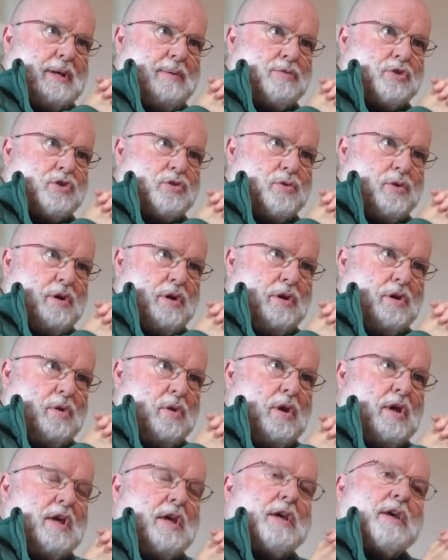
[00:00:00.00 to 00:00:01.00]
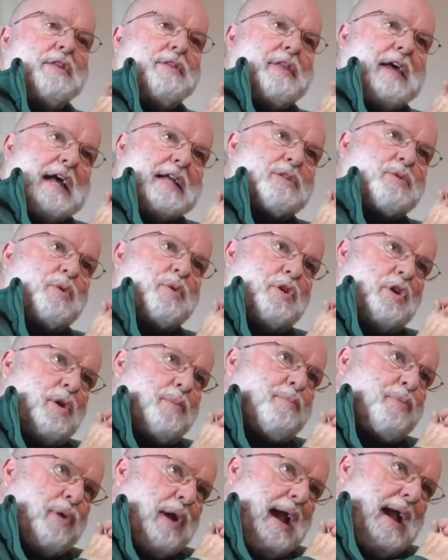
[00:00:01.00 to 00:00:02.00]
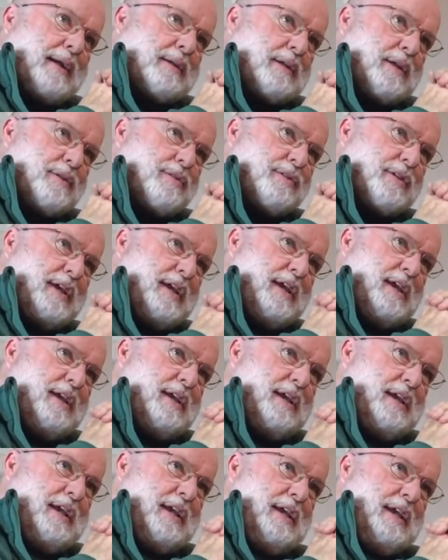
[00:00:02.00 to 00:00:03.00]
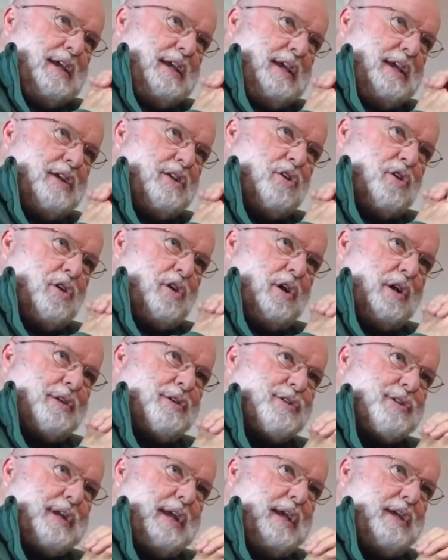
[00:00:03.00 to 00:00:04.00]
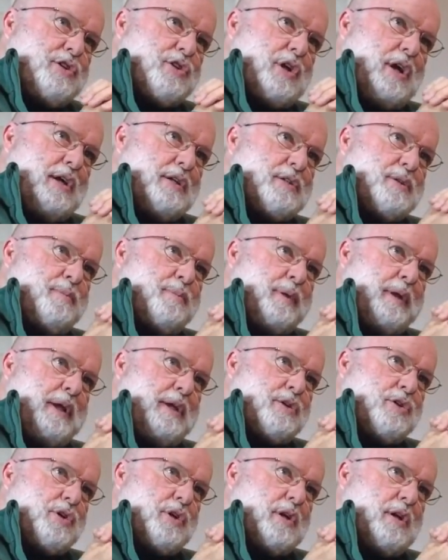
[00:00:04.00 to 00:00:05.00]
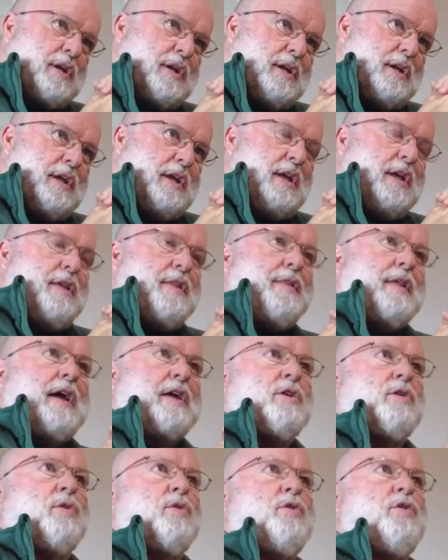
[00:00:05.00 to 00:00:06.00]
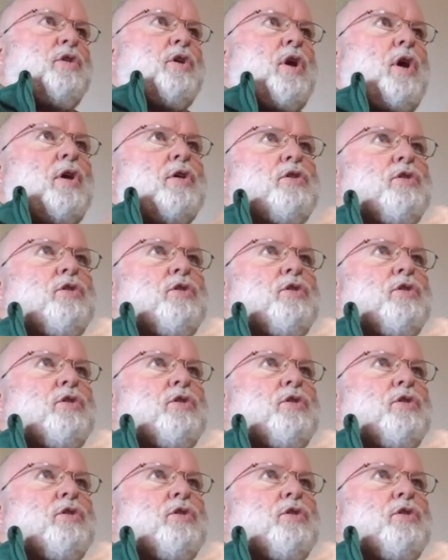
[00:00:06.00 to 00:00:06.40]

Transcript: comes toward you, that's what you're practicing in early stage contemplation. That you no,